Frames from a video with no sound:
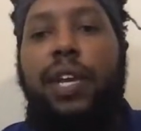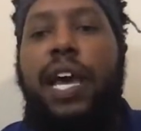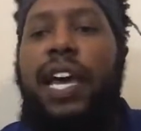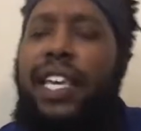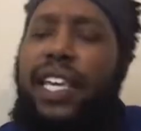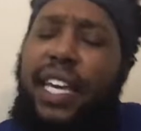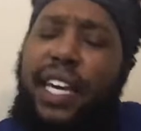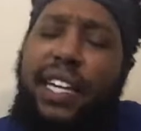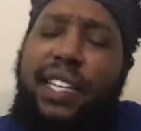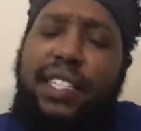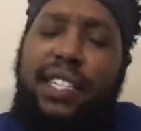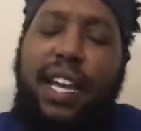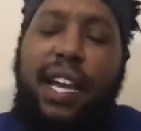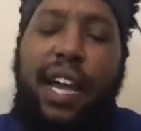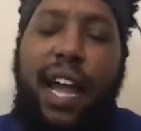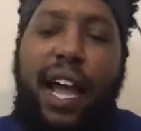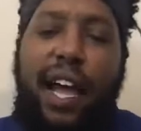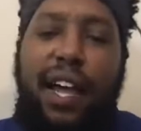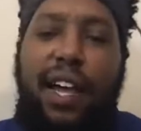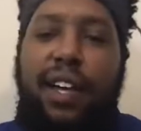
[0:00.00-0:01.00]
Yeah, it's like
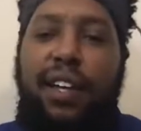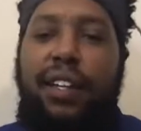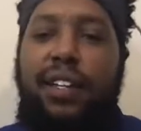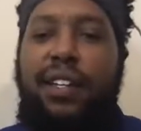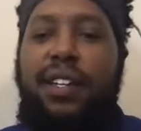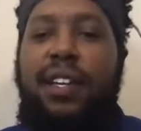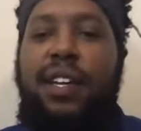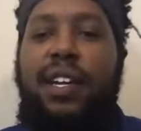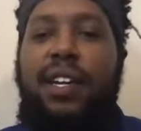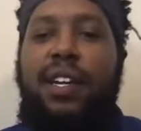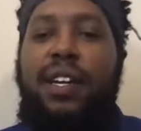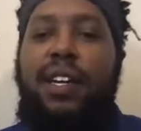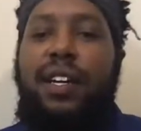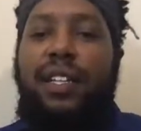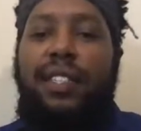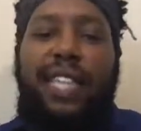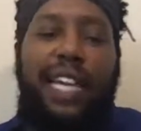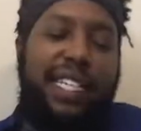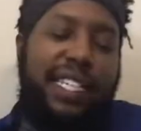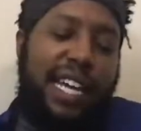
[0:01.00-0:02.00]

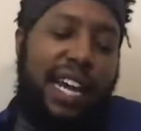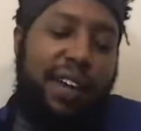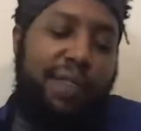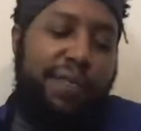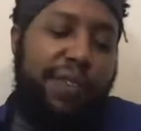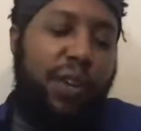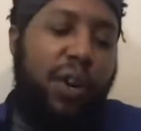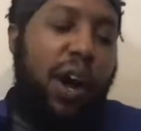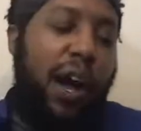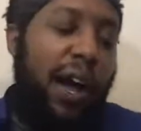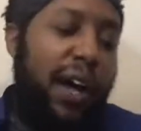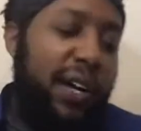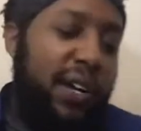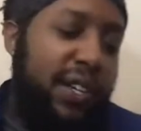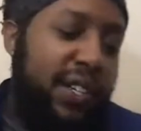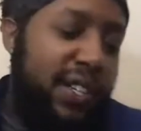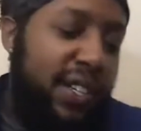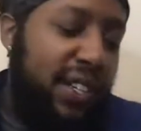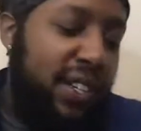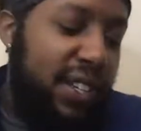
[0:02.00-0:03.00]
that's how I feel,
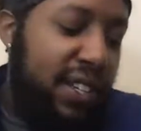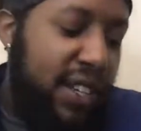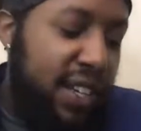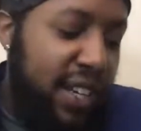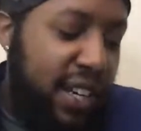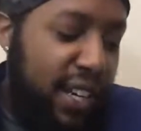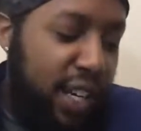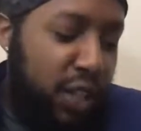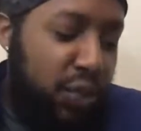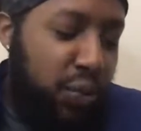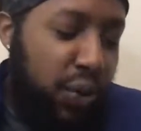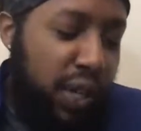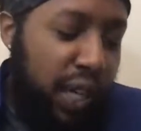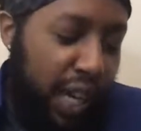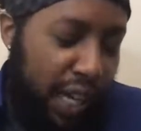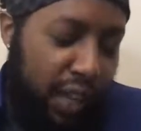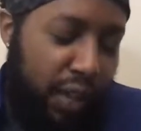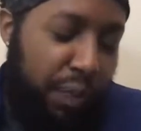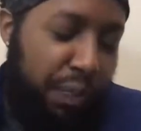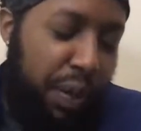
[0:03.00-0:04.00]
Otters. It's one
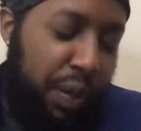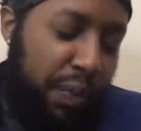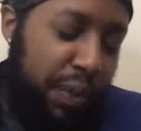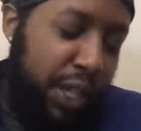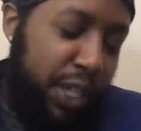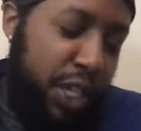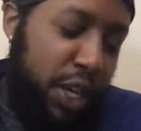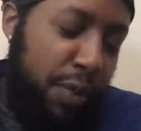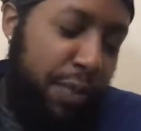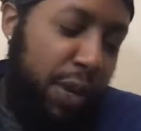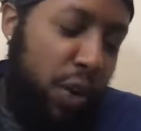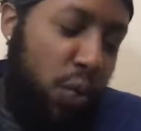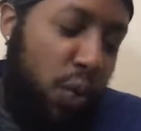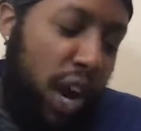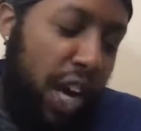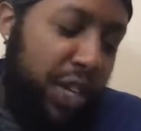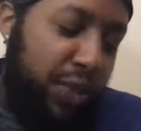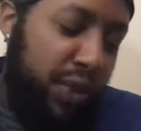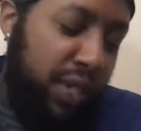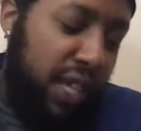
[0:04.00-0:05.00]
like the people that told me to
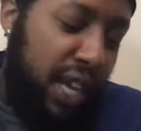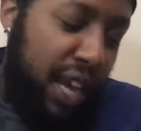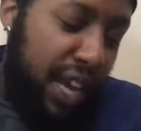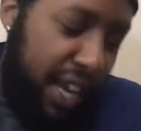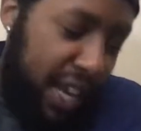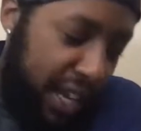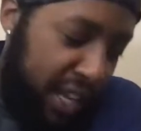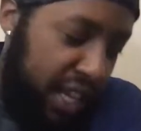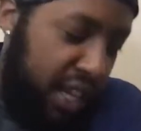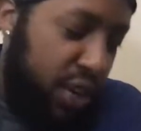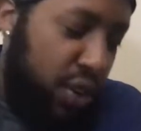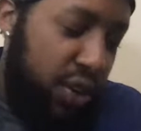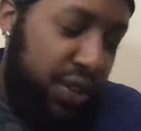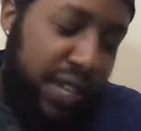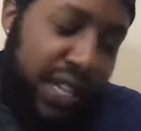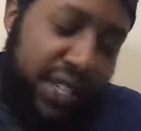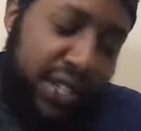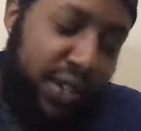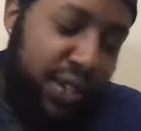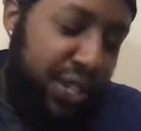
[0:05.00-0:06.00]
watch it was like,
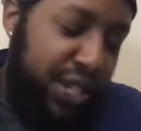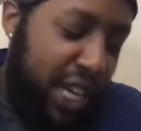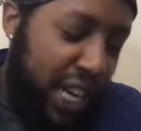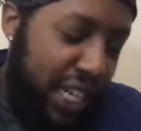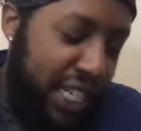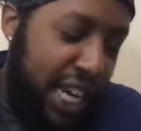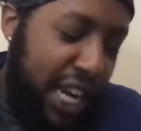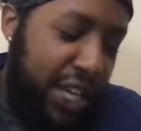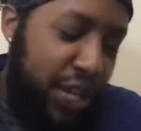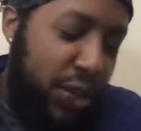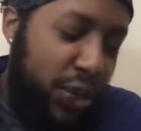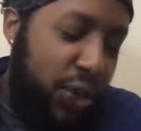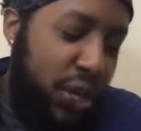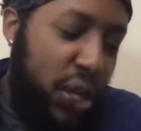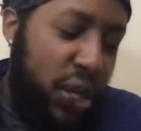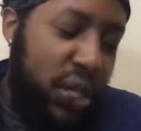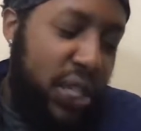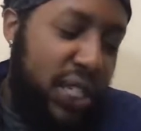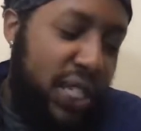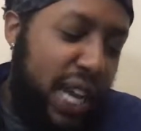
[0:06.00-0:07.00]
it's gonna change how you think.
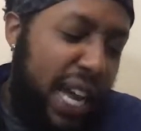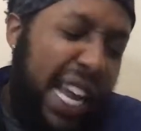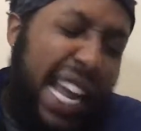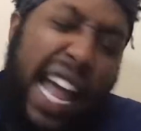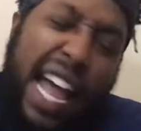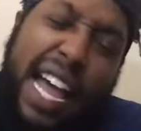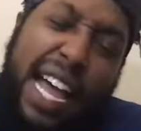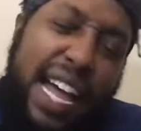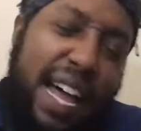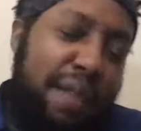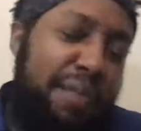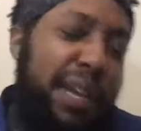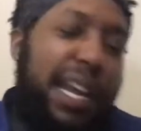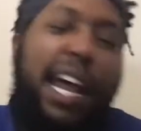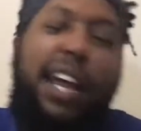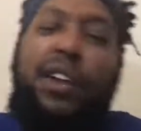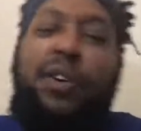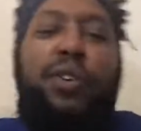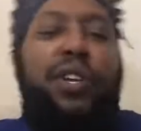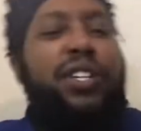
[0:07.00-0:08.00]
And it's like, I mean, I
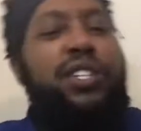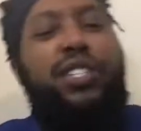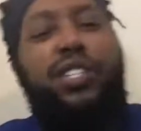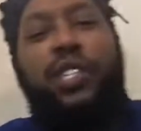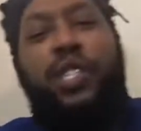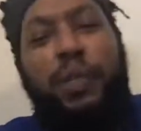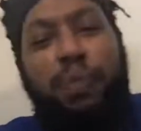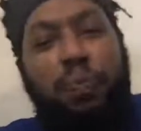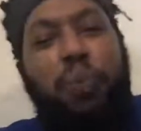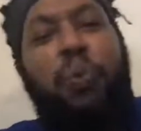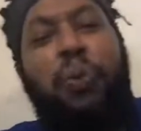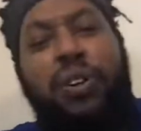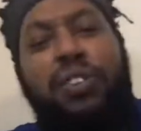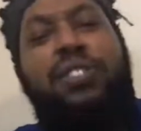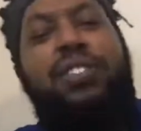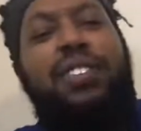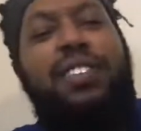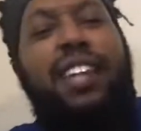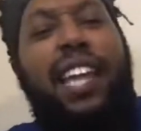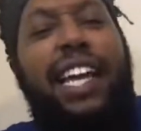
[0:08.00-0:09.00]
know this shit is
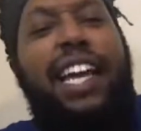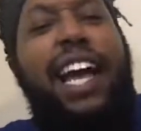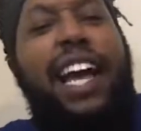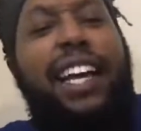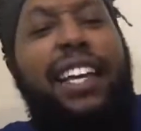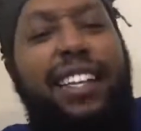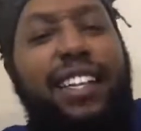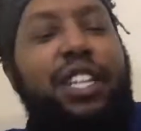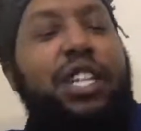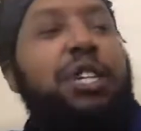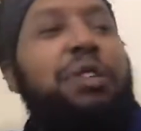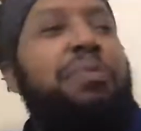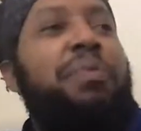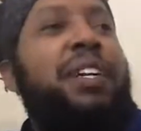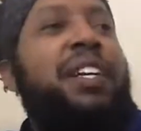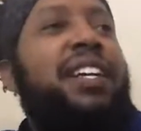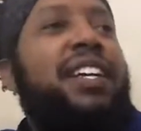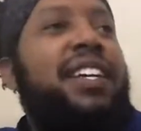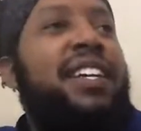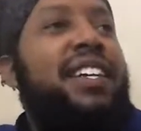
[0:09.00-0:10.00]
poison. Like
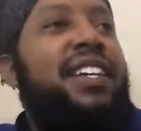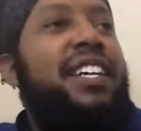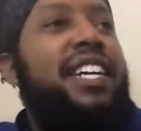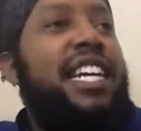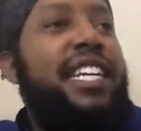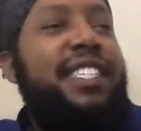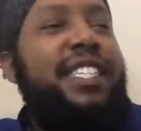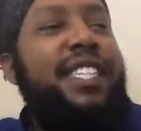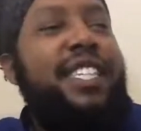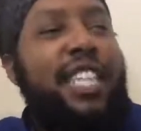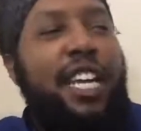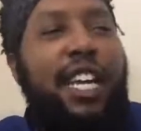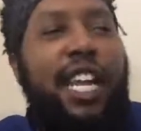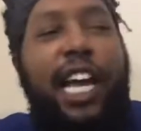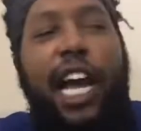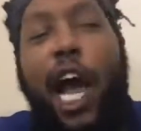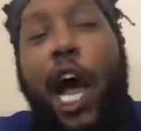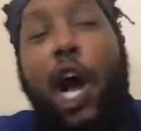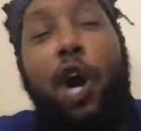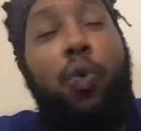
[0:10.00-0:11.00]
it's the same.
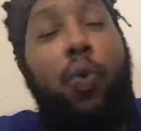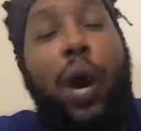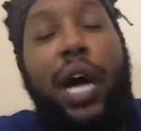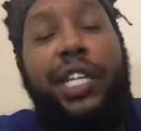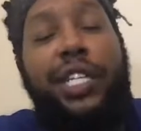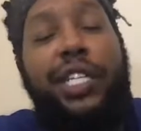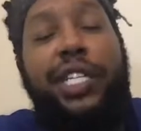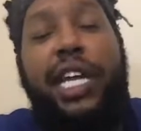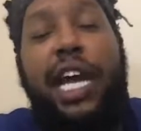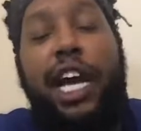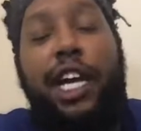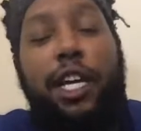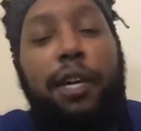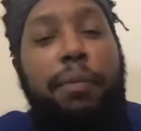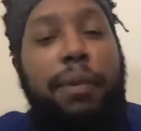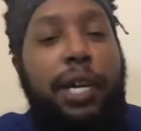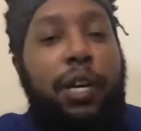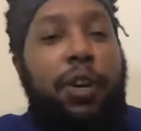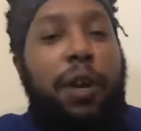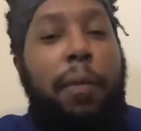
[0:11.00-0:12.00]
Like I'll watch a
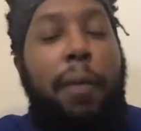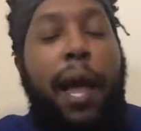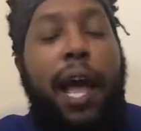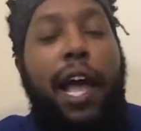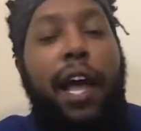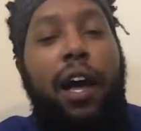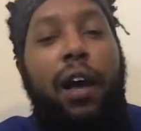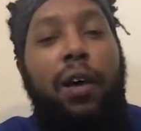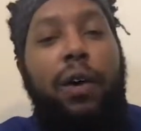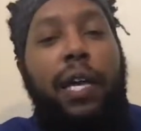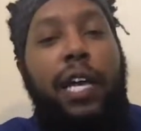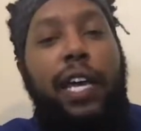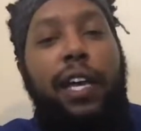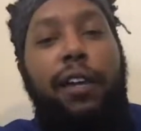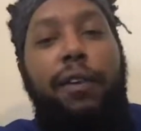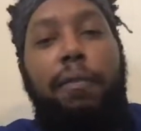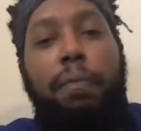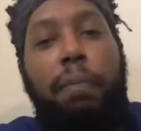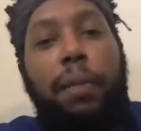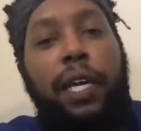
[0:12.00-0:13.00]
documentary about how
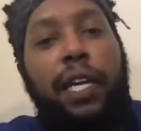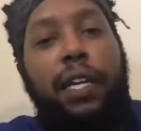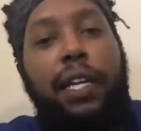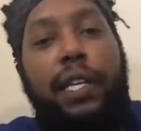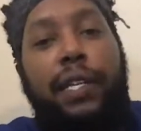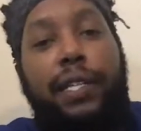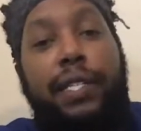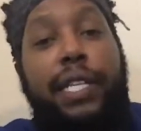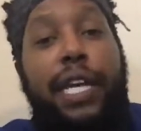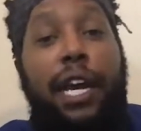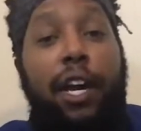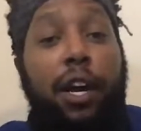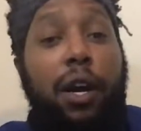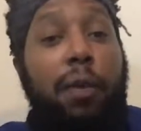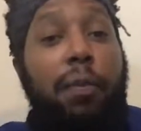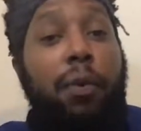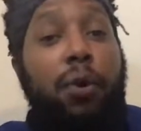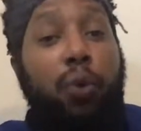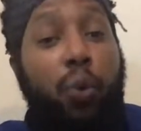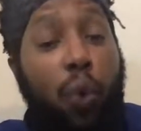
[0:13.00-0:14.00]
eating meat is
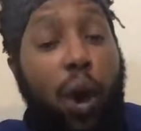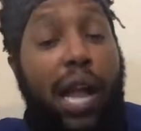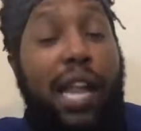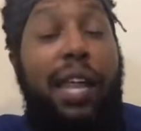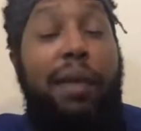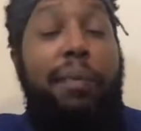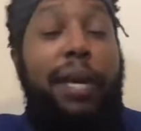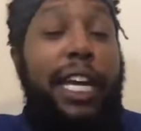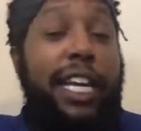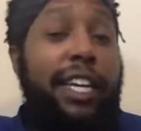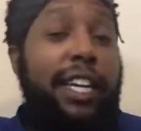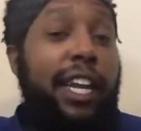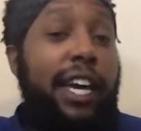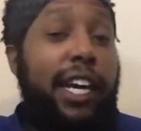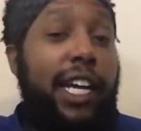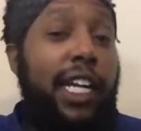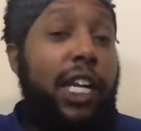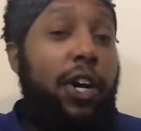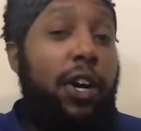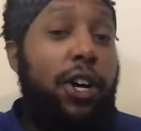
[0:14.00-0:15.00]
terrible while I'm eating
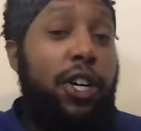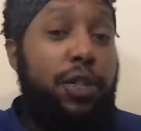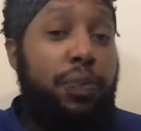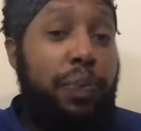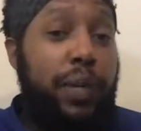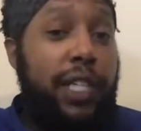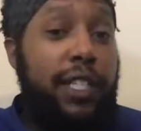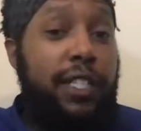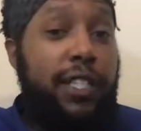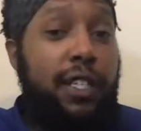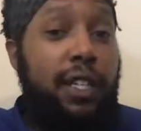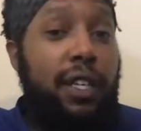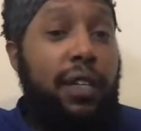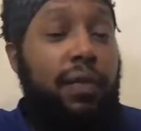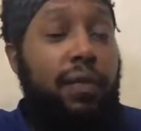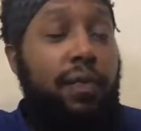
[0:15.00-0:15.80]
like a large pizza.